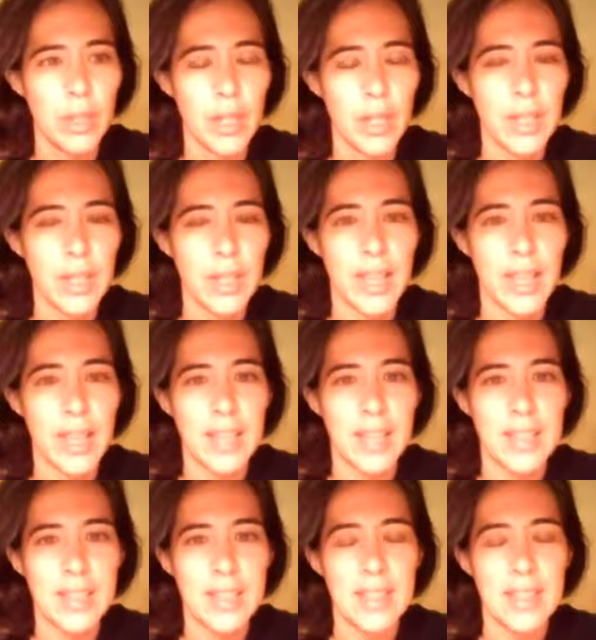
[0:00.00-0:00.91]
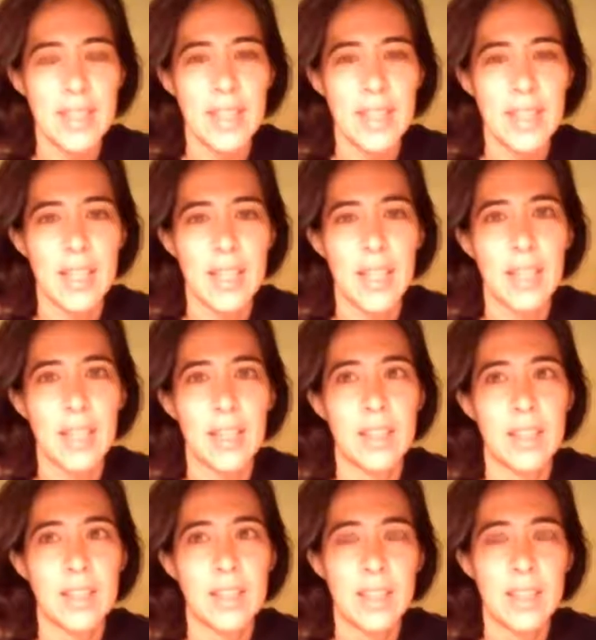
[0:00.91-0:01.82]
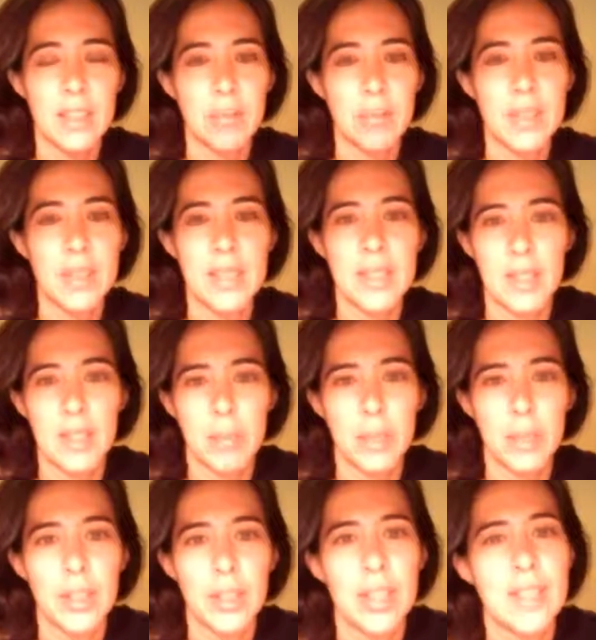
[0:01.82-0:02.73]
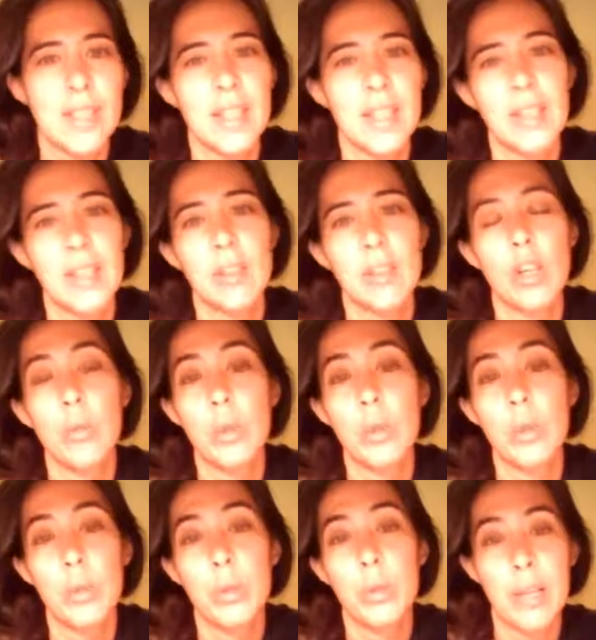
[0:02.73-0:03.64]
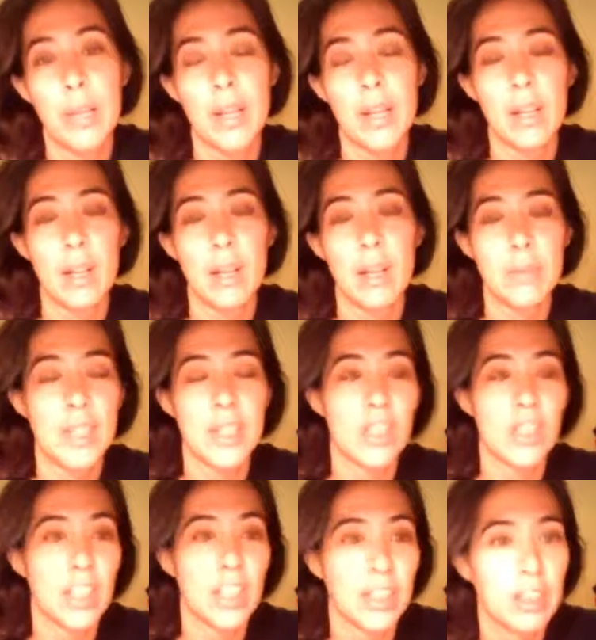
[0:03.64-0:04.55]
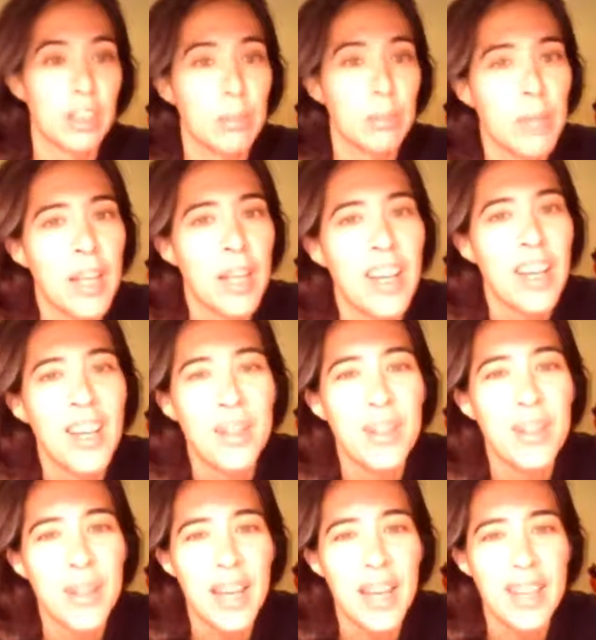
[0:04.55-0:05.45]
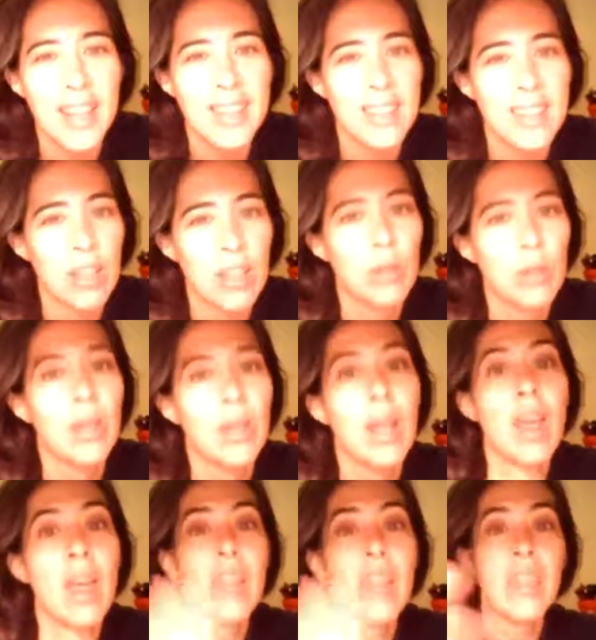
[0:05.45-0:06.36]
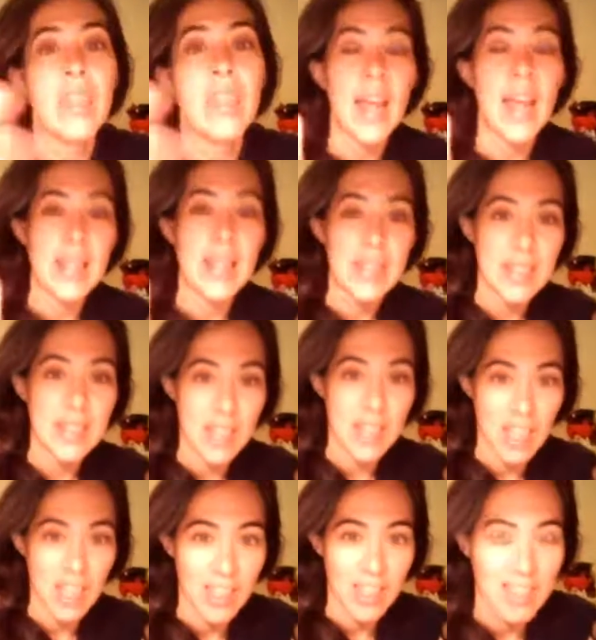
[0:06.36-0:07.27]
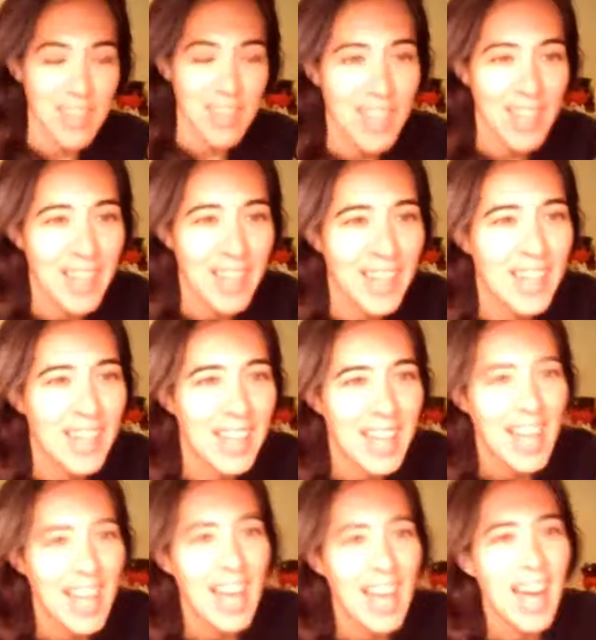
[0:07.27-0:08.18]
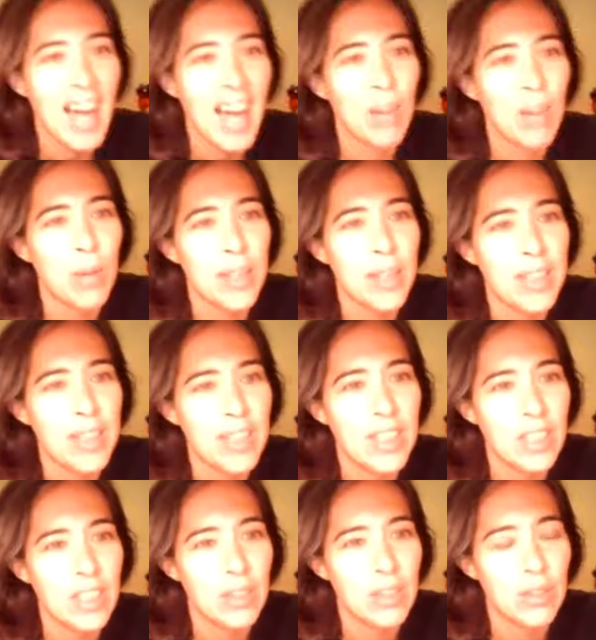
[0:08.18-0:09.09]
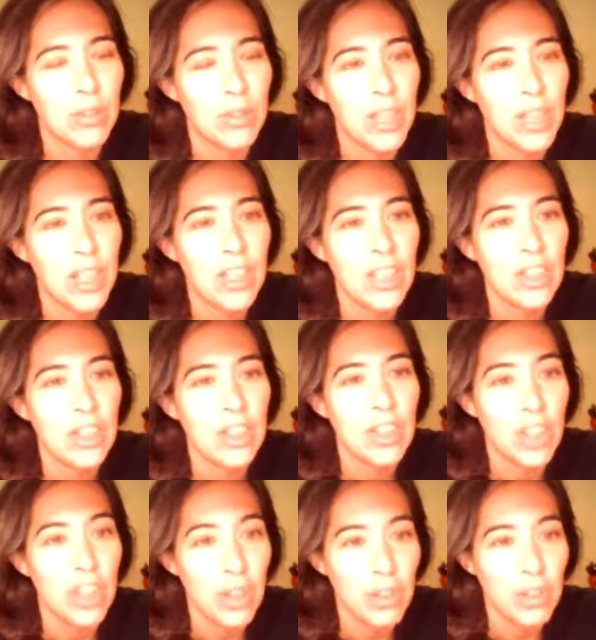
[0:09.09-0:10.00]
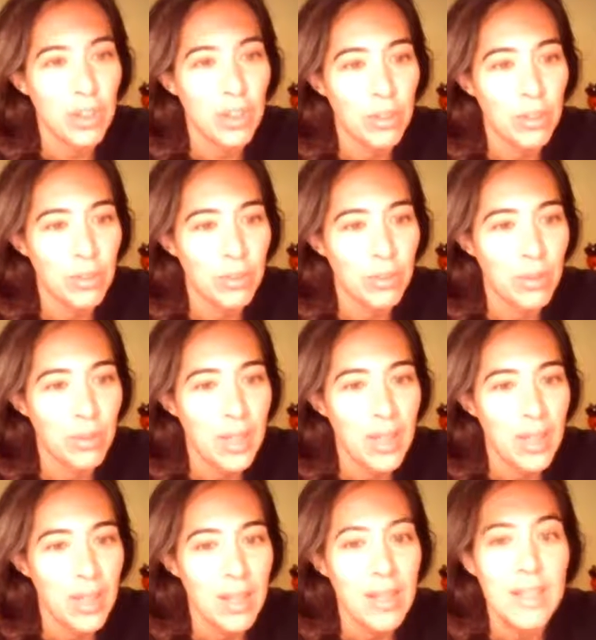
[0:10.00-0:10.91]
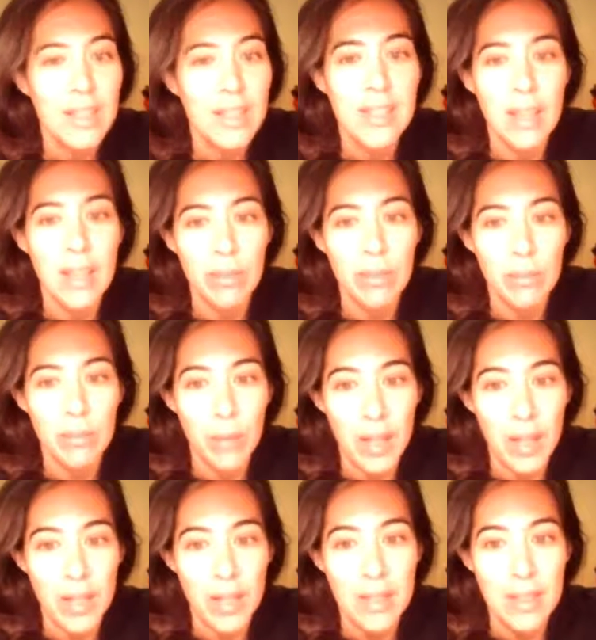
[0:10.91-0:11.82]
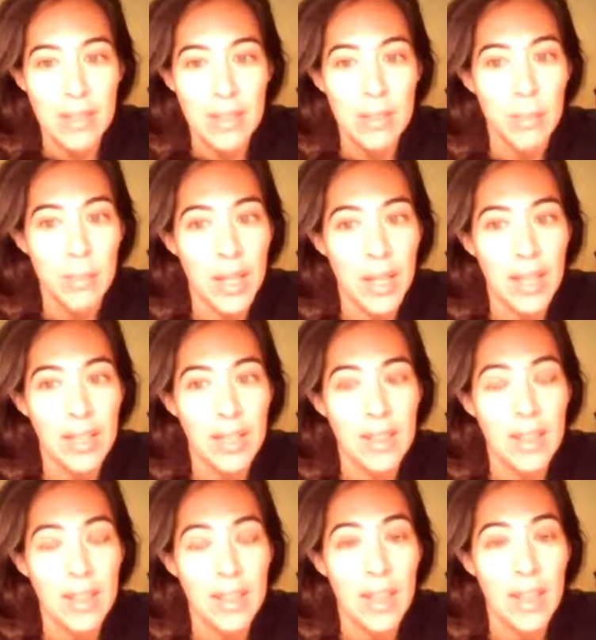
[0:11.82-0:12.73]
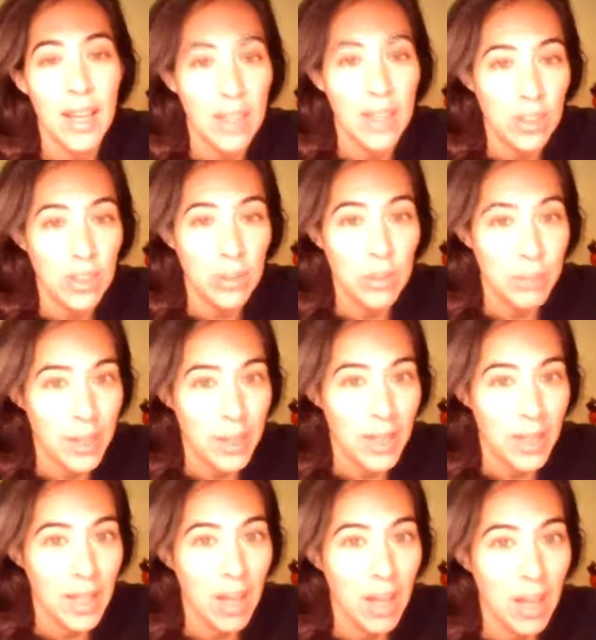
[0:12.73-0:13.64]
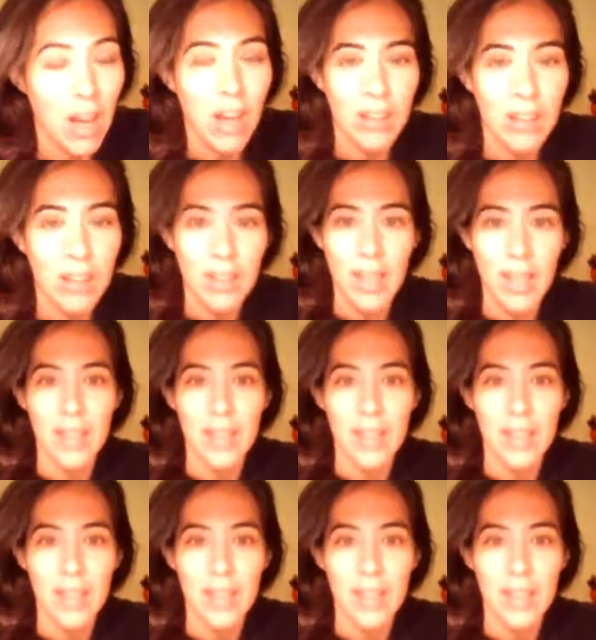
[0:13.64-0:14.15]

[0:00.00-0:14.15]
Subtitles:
get the income disclaimer is at workwithme.com/income. Okay, so that's done. I wanted to show you 7 ways to make extra money online.